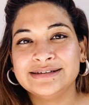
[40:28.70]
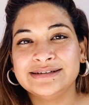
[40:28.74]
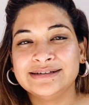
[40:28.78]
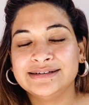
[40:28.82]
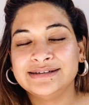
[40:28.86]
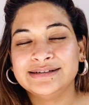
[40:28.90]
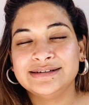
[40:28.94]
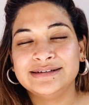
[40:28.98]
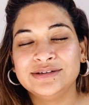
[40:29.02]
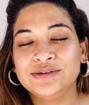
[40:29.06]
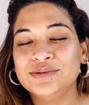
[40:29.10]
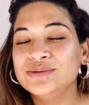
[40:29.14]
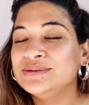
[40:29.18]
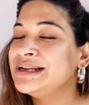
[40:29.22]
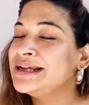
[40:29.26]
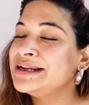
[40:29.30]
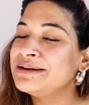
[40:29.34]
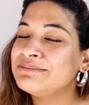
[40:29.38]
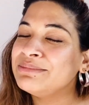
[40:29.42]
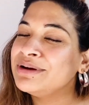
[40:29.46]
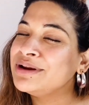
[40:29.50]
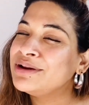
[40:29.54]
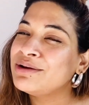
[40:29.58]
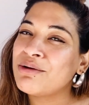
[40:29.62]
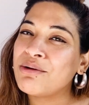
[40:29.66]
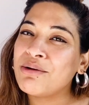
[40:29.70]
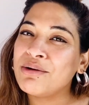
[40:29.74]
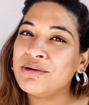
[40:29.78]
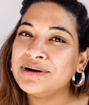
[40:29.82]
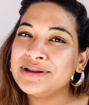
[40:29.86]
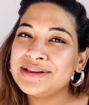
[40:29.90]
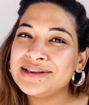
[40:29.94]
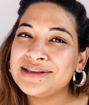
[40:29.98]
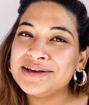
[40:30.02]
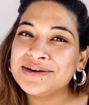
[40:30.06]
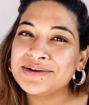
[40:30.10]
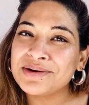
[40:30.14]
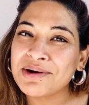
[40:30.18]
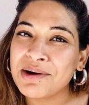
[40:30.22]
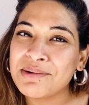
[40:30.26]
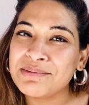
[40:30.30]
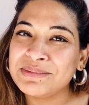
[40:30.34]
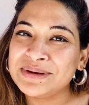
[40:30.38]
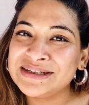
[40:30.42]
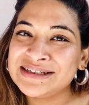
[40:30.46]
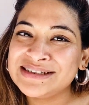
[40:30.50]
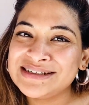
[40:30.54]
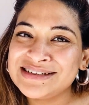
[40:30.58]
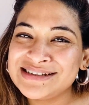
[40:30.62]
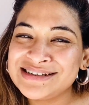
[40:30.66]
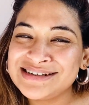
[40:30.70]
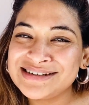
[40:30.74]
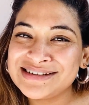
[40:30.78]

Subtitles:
do let me know in the comments.